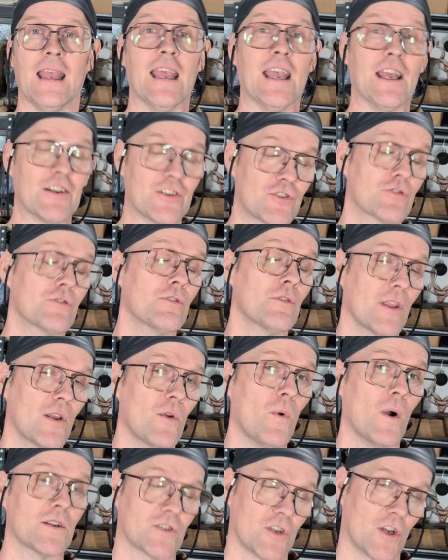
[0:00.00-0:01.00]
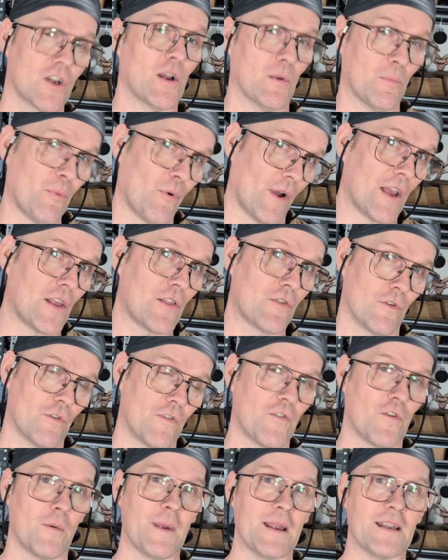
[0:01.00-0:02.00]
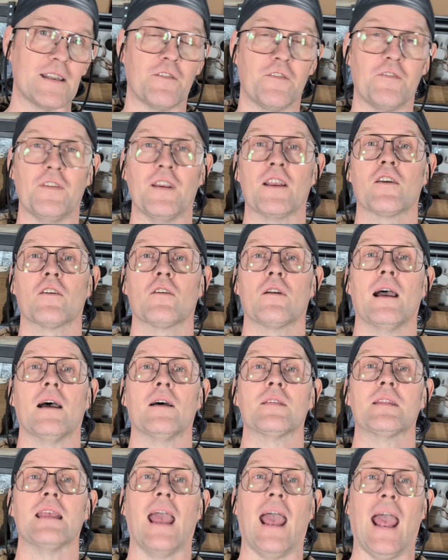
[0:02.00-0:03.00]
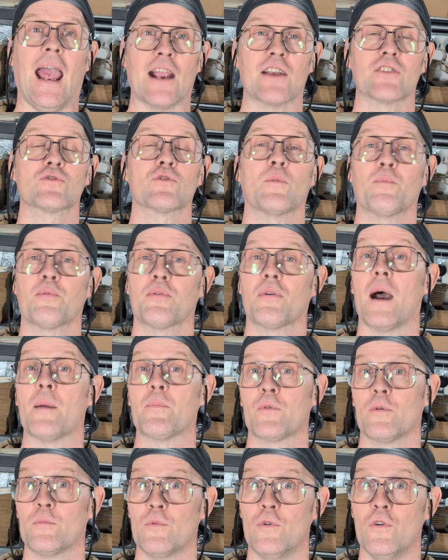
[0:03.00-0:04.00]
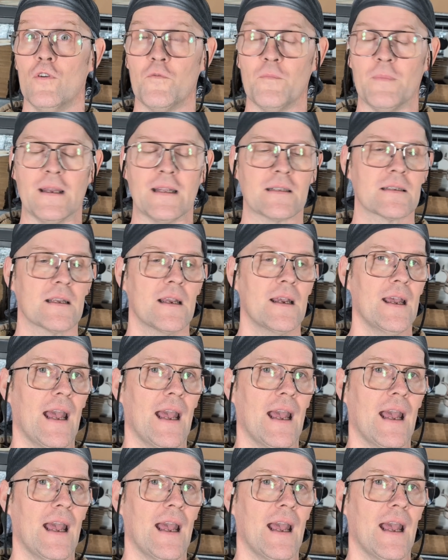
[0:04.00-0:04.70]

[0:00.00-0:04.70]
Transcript: it truly was a good breakthrough for me to figure out the actual proper movements.